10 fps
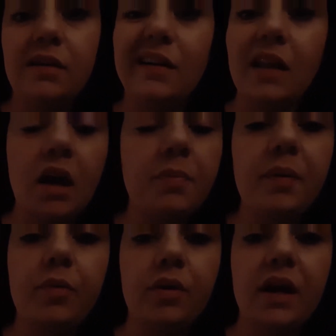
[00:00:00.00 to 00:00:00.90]
A lot of
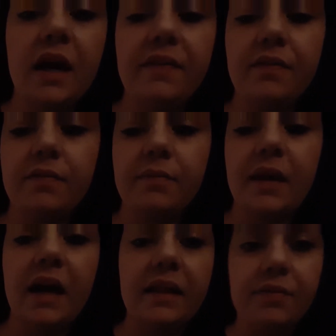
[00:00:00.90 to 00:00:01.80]
people are
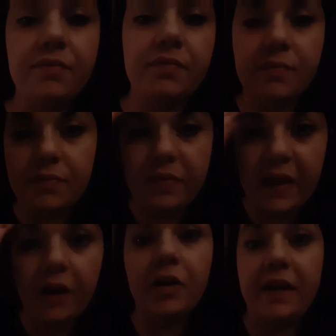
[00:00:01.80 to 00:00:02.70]
not
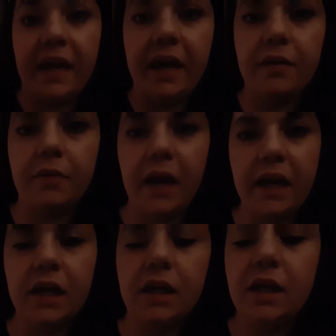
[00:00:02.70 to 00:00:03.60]
there yet,
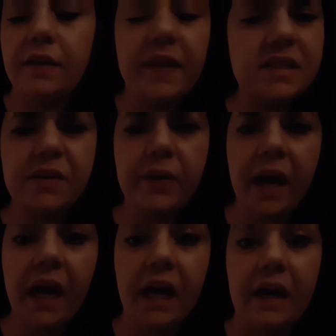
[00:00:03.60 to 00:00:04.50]
right? That's
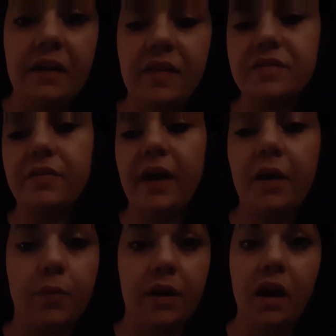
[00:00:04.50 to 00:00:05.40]
okay. That's okay.
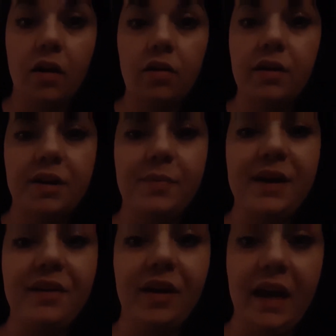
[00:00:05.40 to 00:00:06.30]
We're not all going to
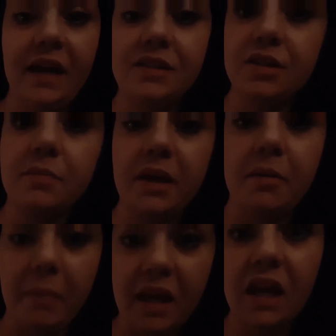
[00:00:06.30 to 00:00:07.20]
be there yet. It took me a
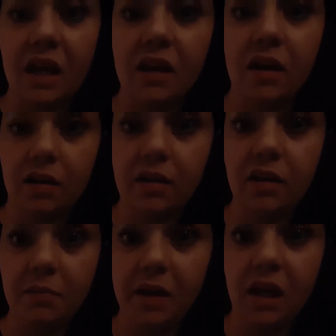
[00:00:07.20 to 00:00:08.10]

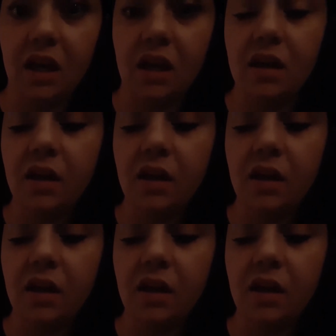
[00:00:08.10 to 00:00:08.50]
good minute.